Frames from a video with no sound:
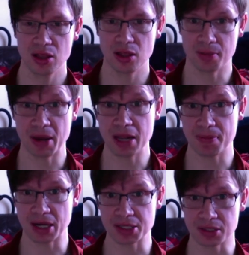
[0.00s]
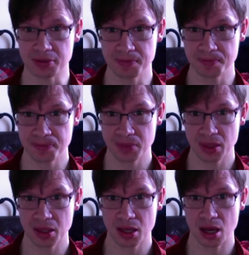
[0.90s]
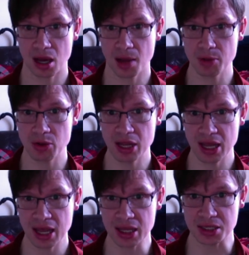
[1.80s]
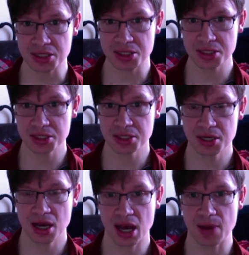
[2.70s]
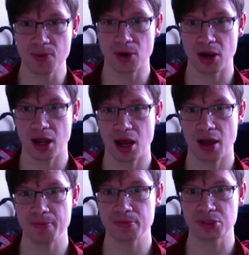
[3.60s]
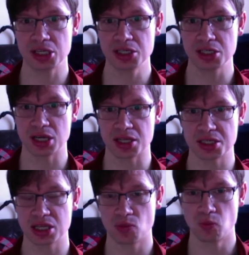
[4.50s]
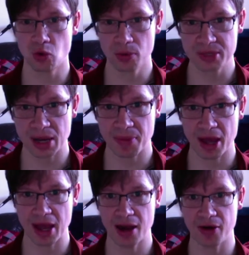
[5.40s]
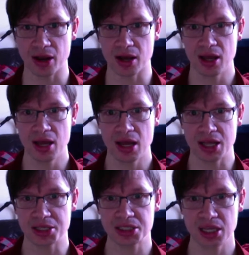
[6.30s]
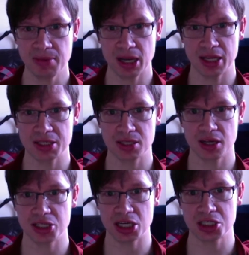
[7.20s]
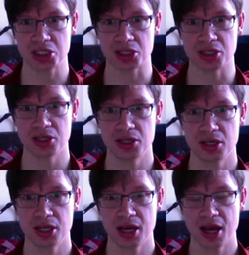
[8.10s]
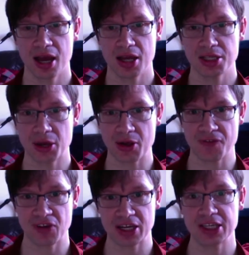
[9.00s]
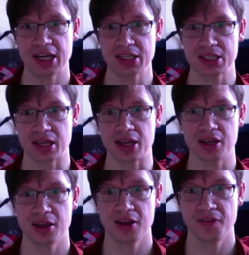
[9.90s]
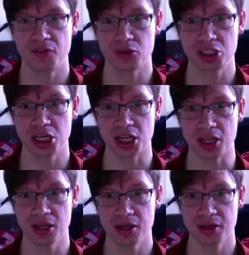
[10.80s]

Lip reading: the belly button, you need heat. And what ginger does is it warms up that area. It stimulates digestion, so it's fantastic for chi.